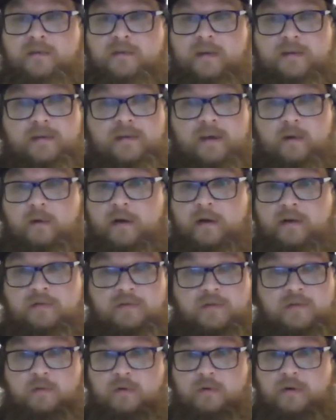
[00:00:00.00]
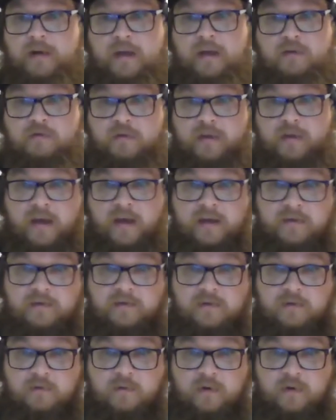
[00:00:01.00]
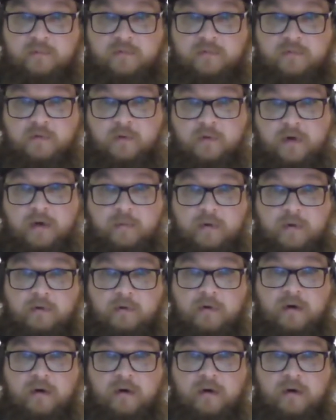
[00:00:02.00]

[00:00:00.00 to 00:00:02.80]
So that's how I just sort of naturally got into to writing about